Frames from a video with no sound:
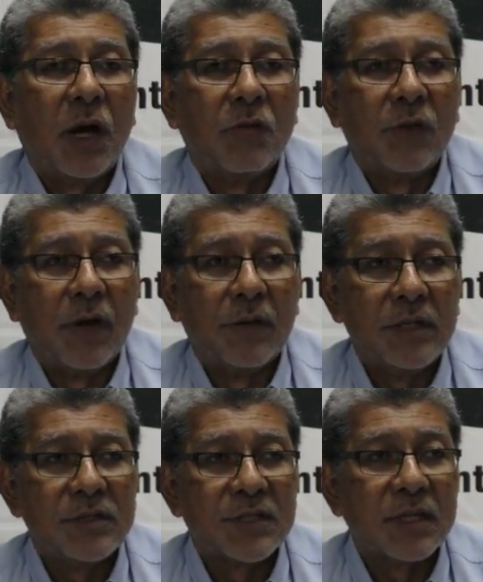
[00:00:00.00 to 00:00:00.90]
a
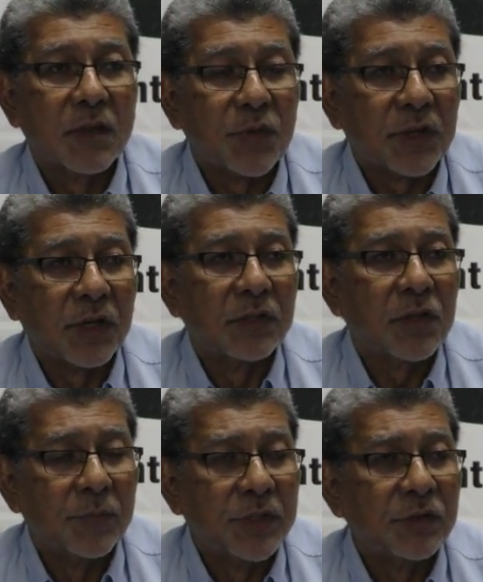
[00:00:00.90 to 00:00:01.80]
very
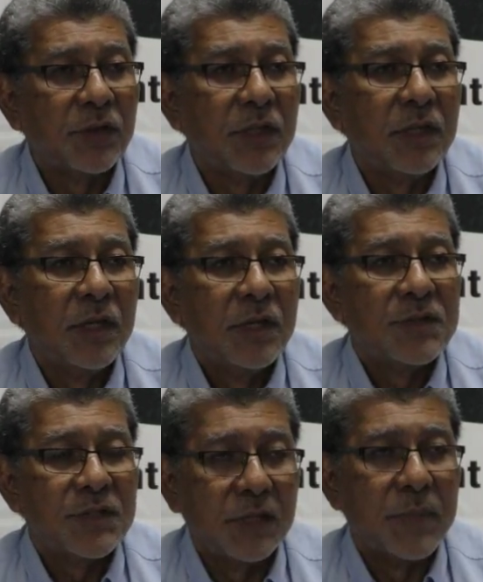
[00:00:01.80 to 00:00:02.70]
significant community
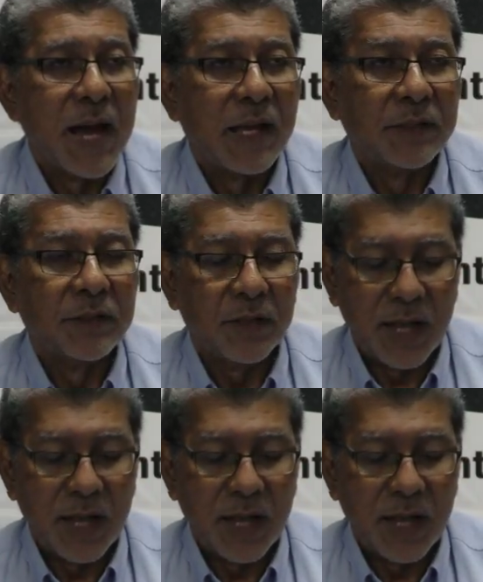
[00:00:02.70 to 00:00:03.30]
steel band,